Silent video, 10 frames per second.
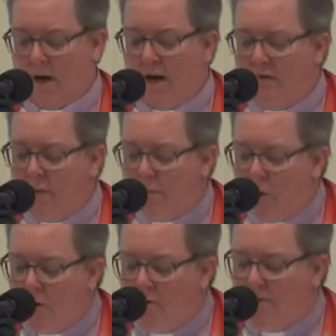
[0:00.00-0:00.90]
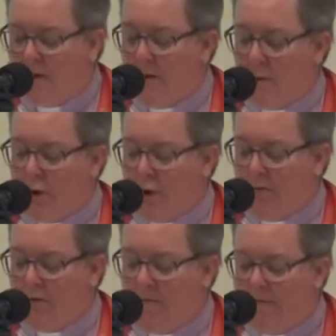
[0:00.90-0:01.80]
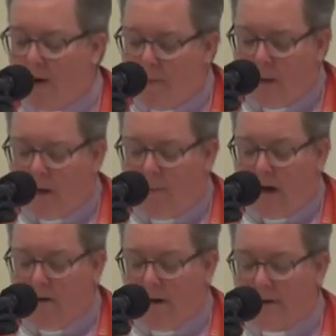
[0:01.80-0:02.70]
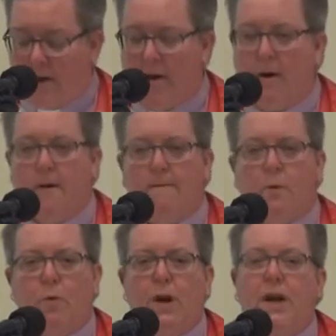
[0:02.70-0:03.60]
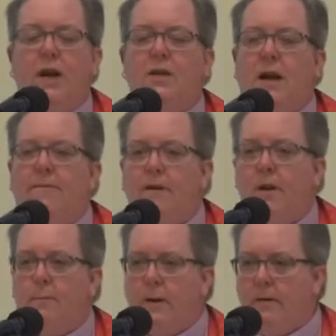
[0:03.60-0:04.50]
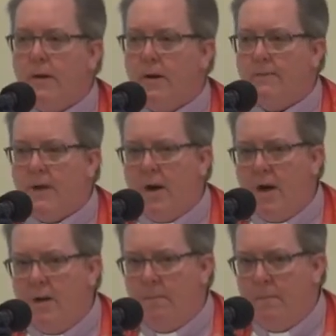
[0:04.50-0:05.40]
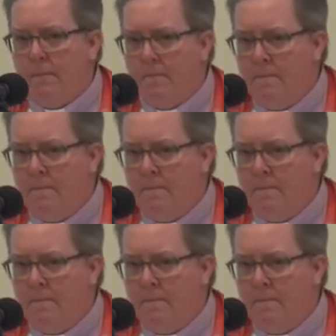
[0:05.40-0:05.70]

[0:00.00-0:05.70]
and removed those children from their parents for an indefinite period of time,